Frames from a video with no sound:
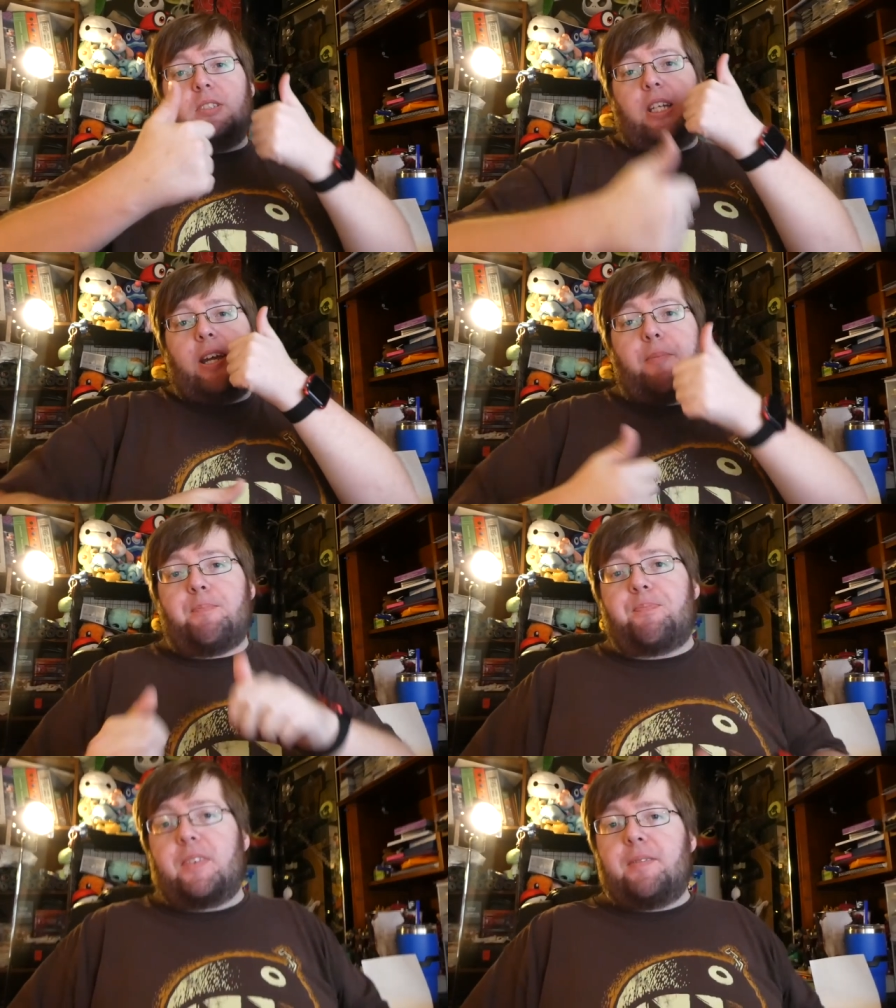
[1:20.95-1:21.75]
So yeah,
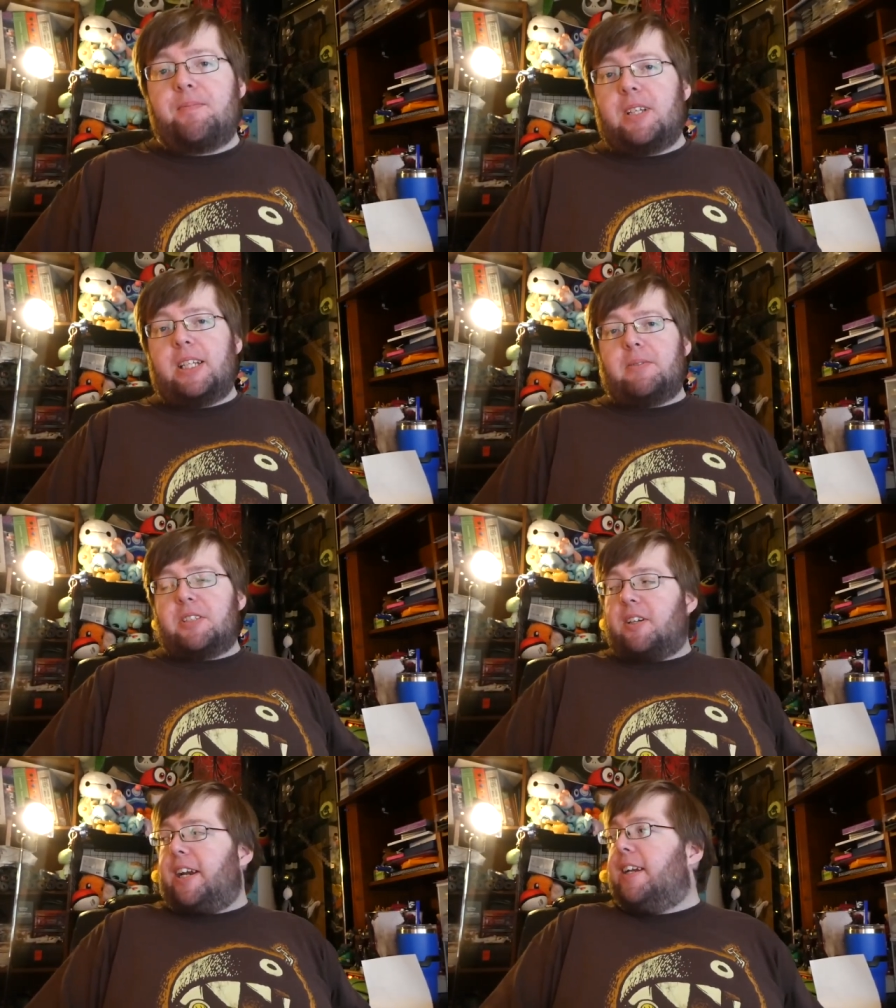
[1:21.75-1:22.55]
thought that
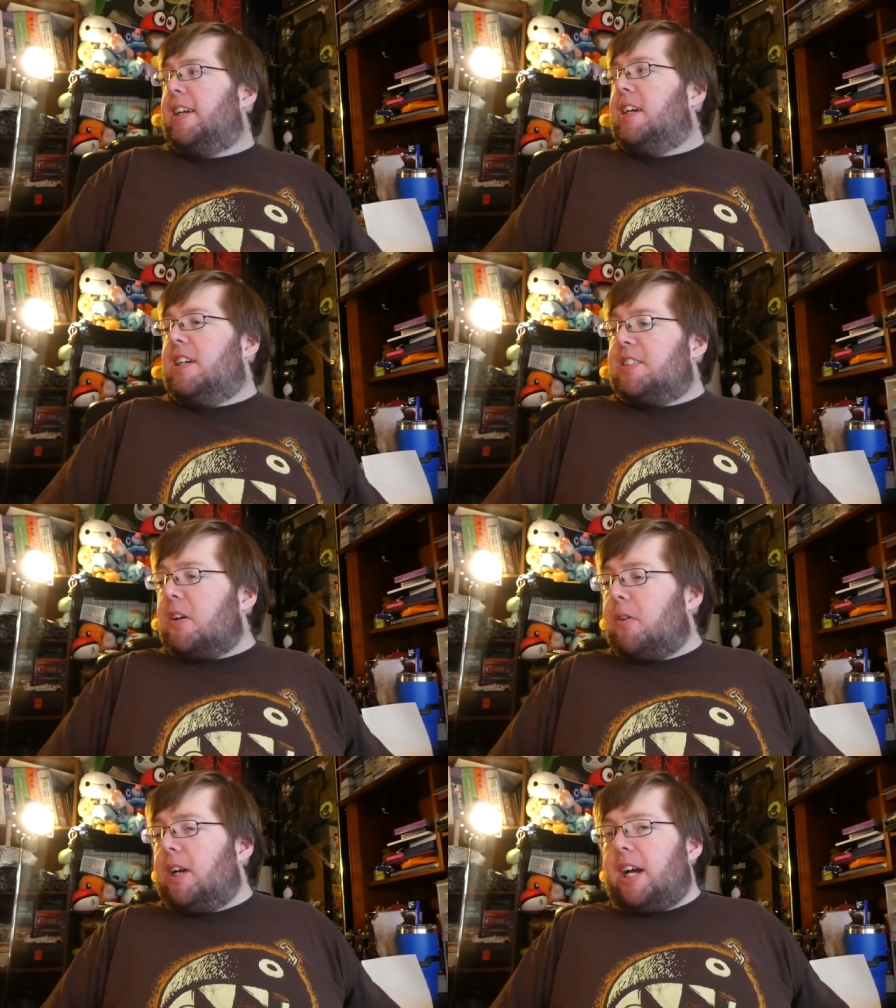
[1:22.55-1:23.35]
was alright.
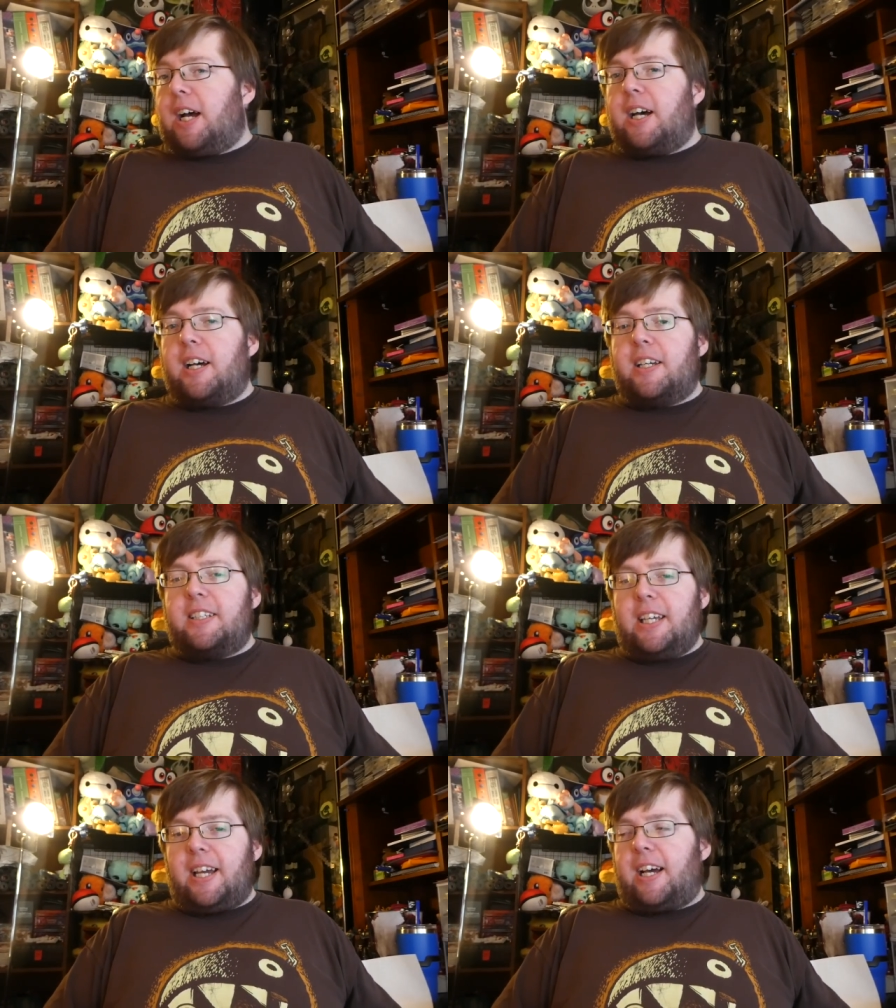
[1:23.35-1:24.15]
So, uh,
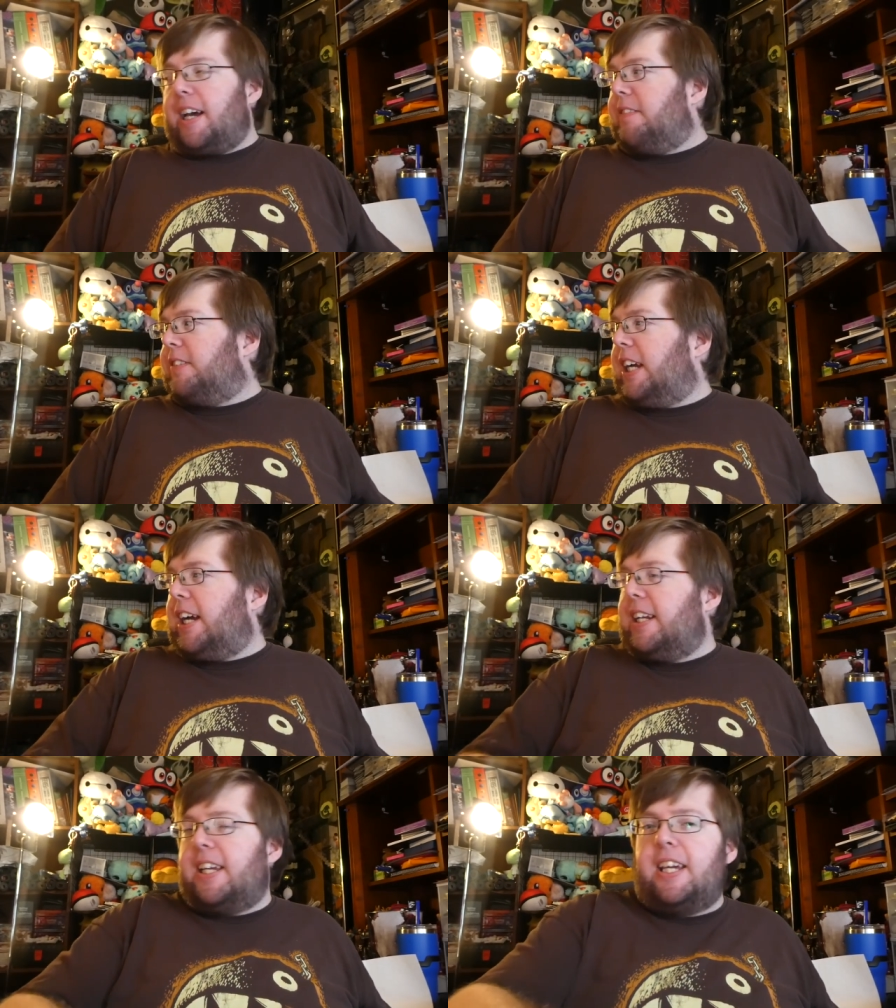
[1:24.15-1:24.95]
yeah, I've
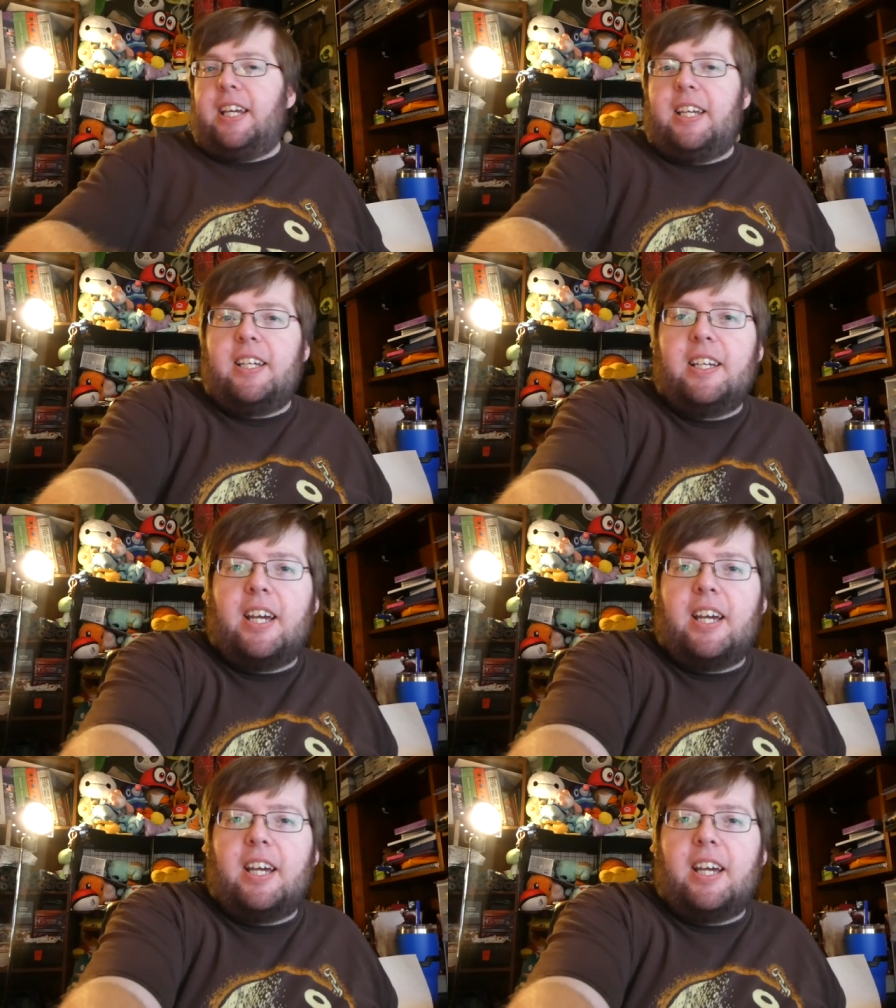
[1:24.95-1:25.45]
got a